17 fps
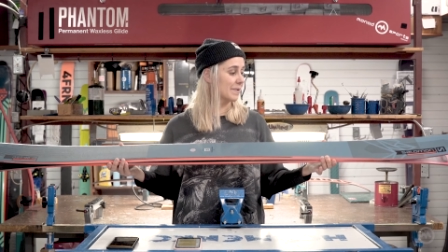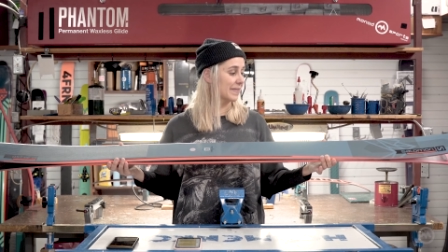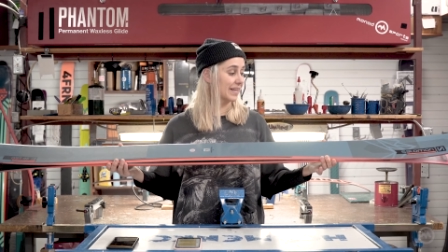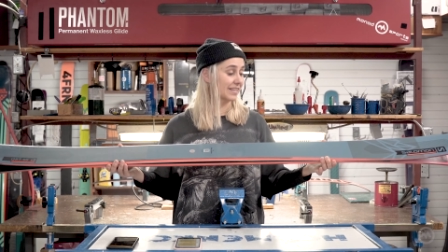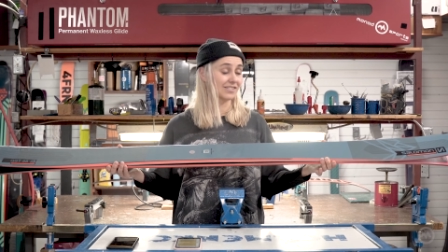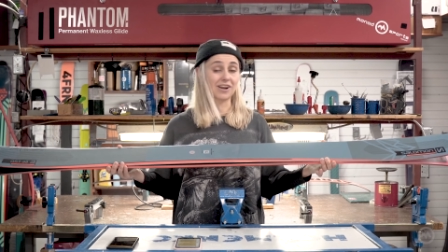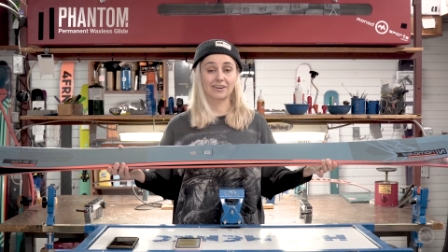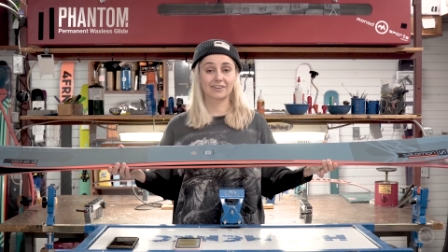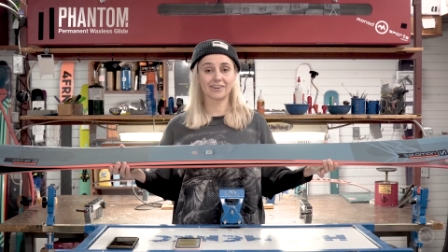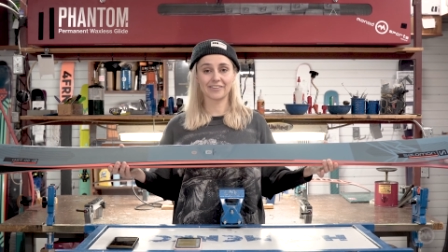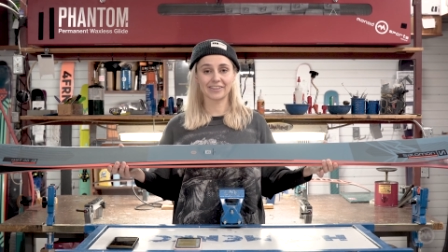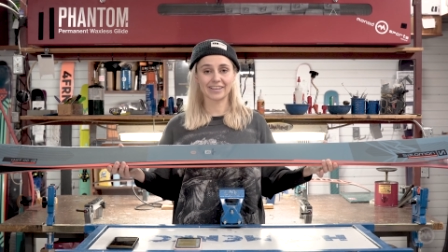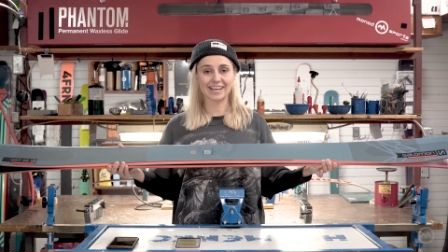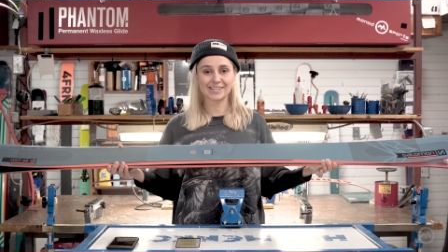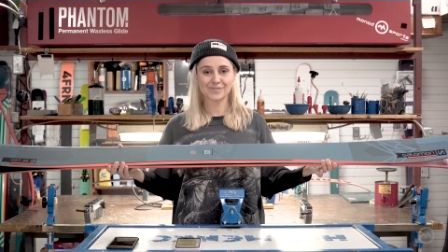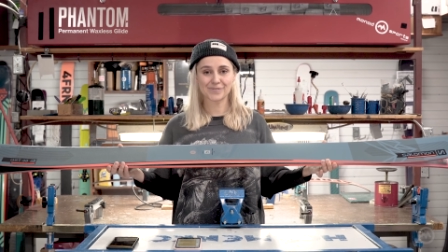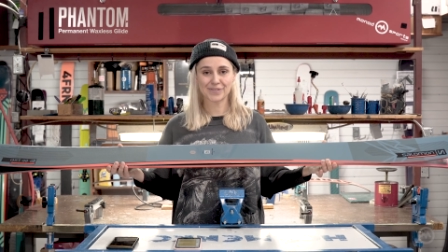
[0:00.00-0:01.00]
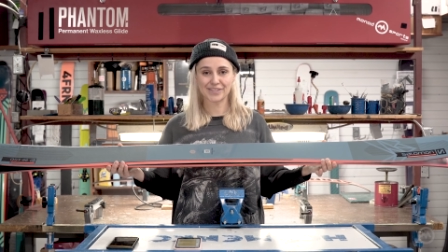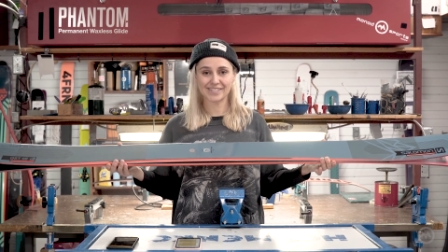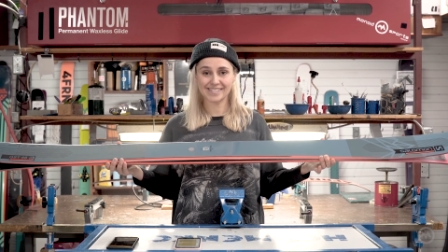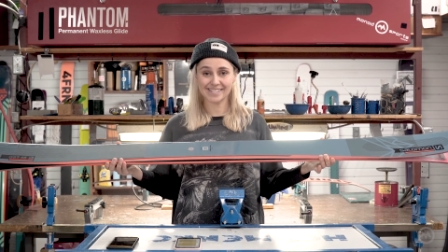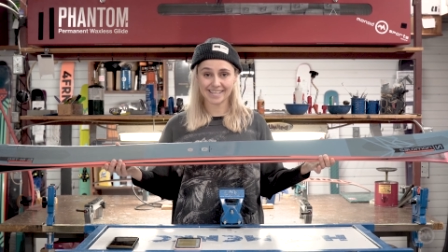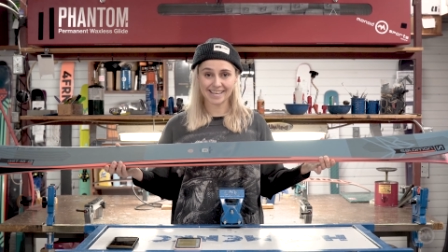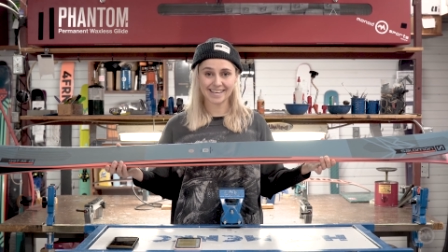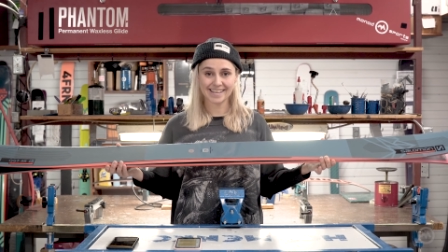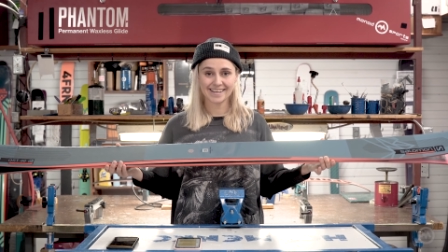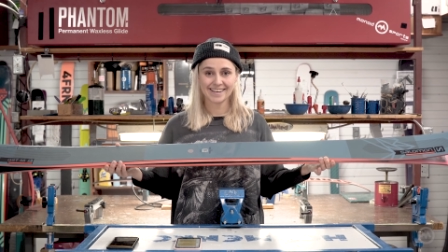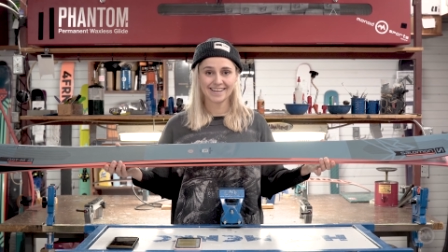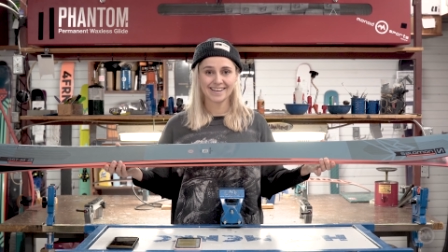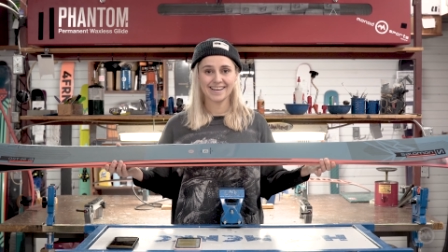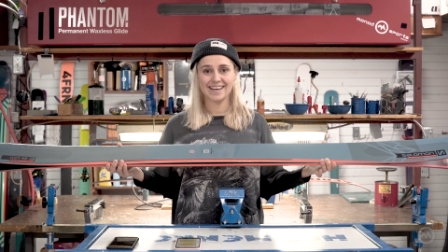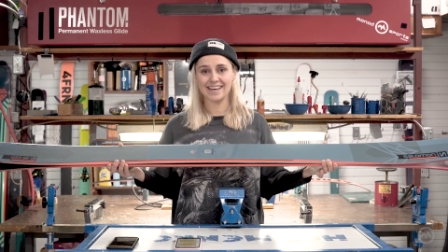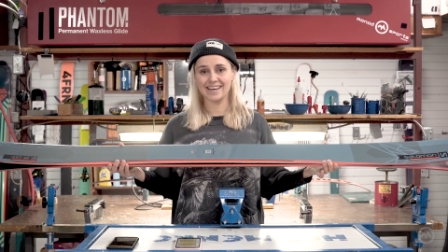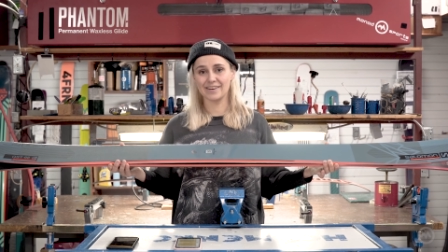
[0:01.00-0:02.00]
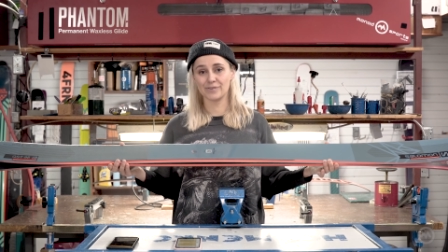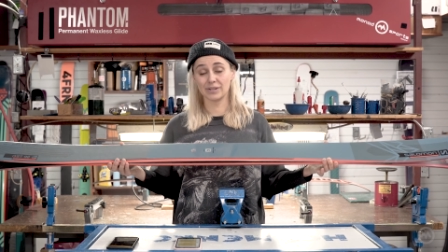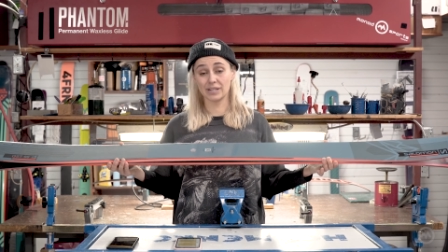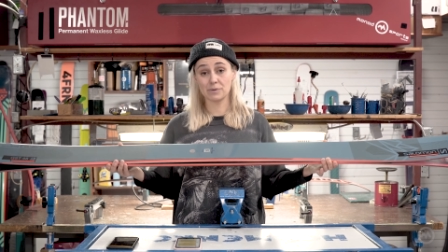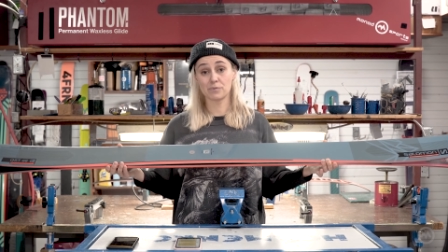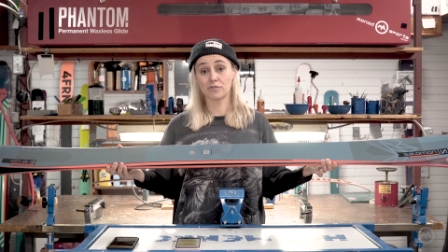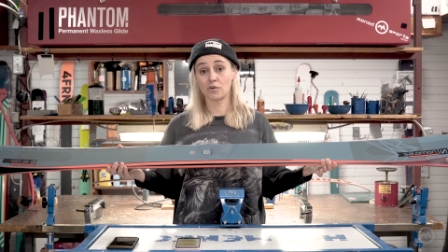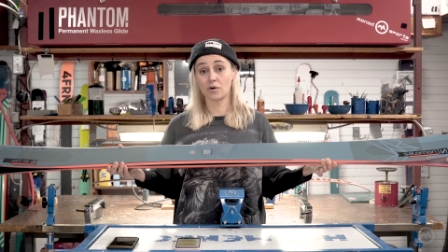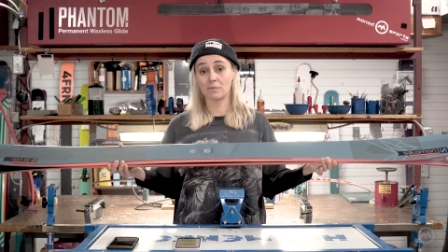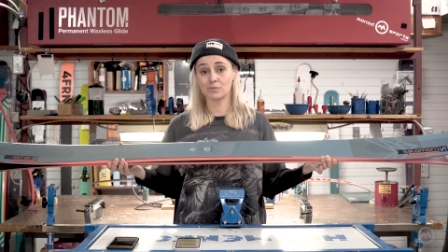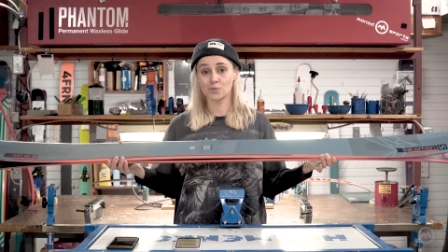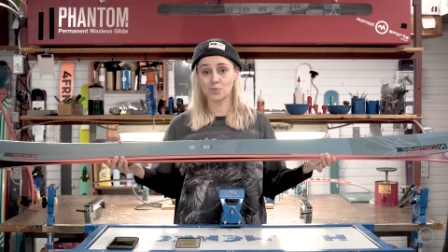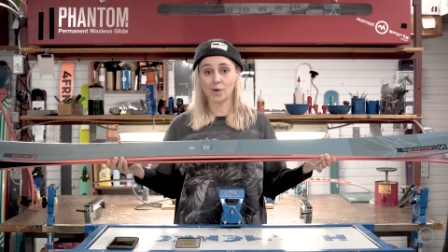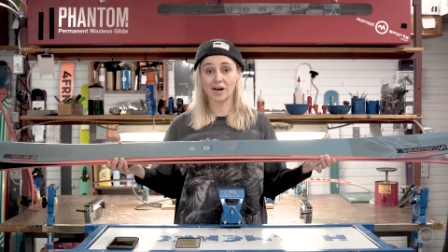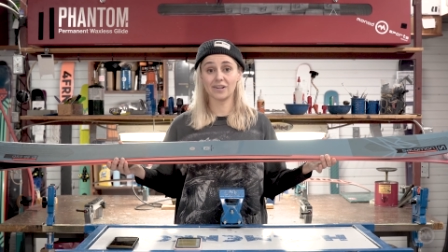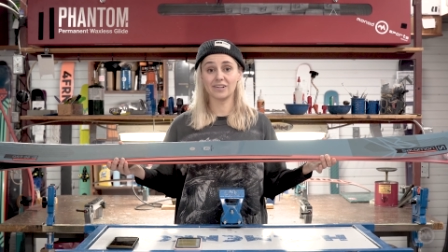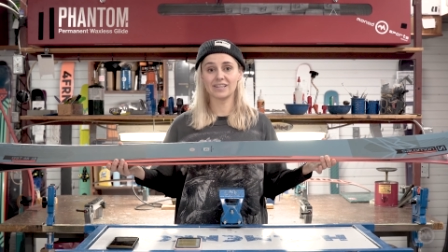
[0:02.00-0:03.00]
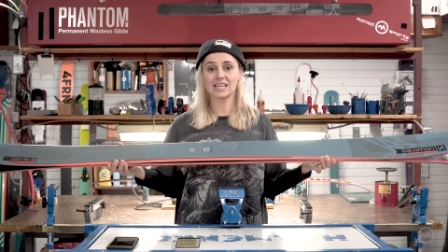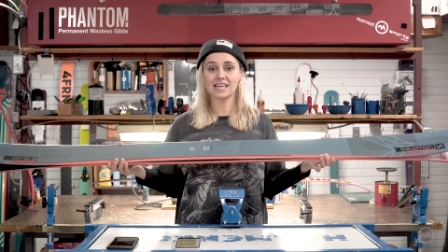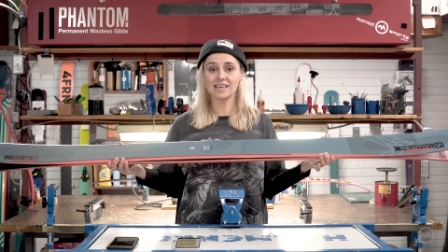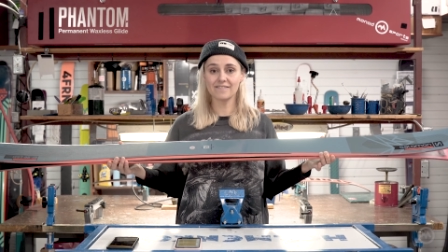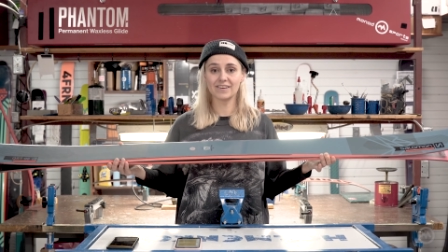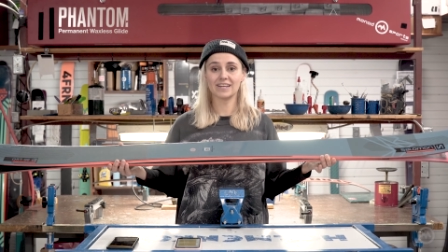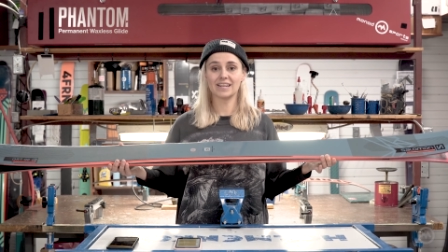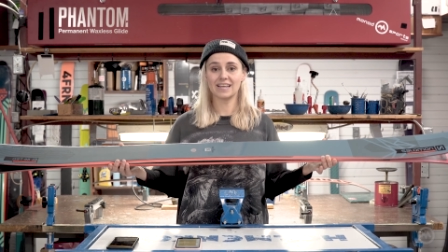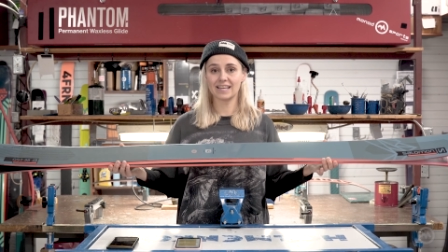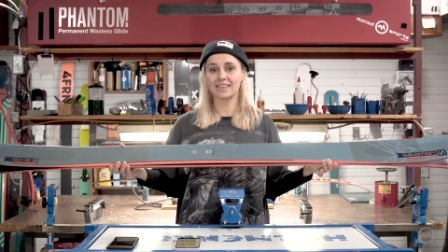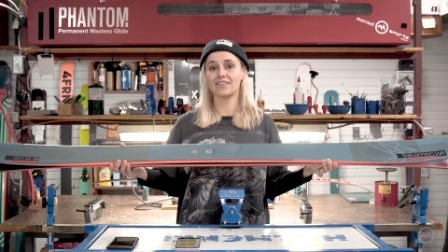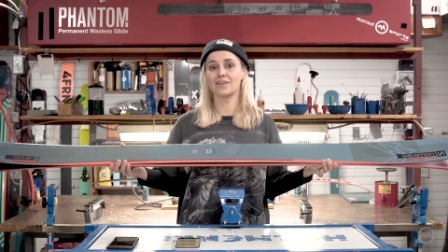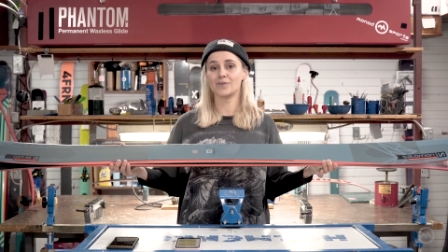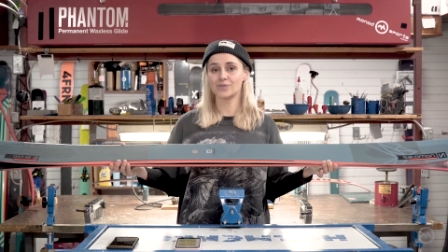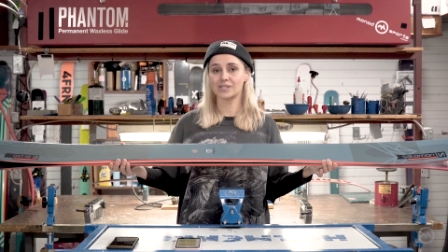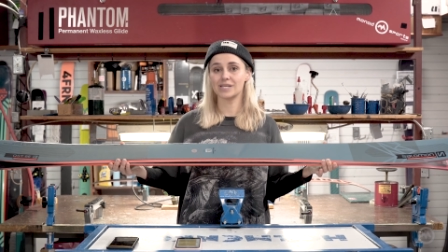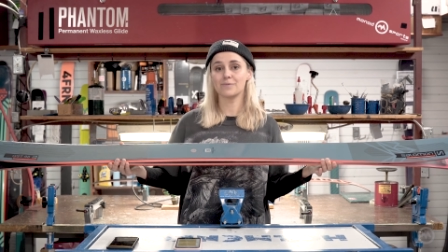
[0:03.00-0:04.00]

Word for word: but that's not at all the case with this ski. It really performs well even in those